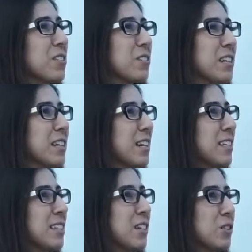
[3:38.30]
and the early
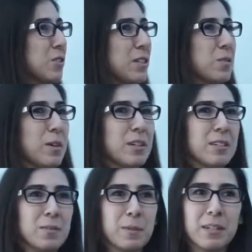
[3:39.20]
19th century is when
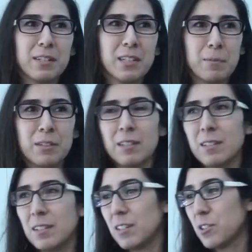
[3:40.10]
it's been accepted that
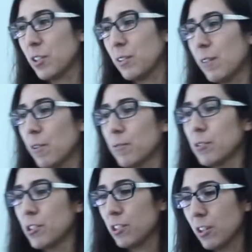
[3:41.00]
the Industrial
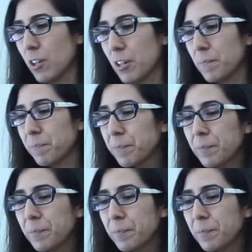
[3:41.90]
Revolution occurred.